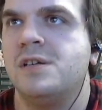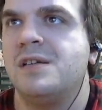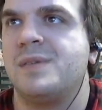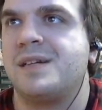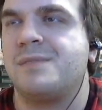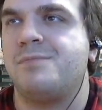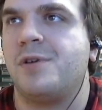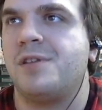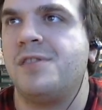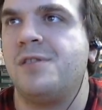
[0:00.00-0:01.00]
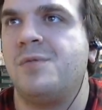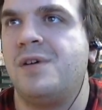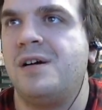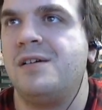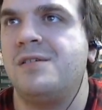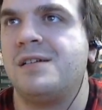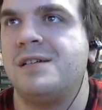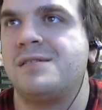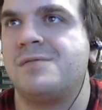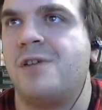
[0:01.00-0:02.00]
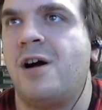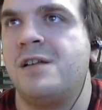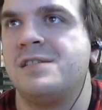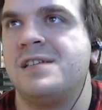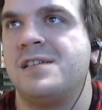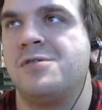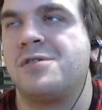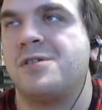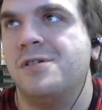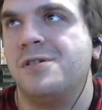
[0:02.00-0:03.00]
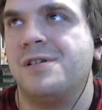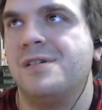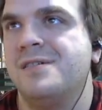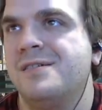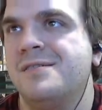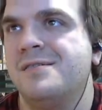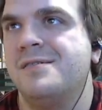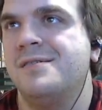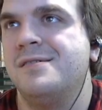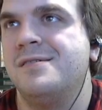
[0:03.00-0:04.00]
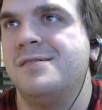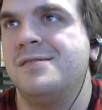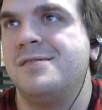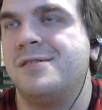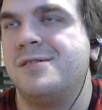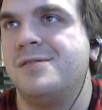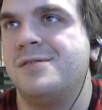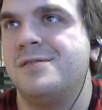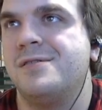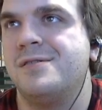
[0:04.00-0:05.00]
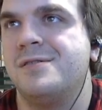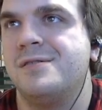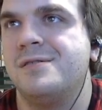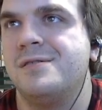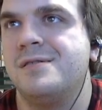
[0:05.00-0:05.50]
I'm like, "Breath of the Wild and Odyssey look good." Yeah, they all look great.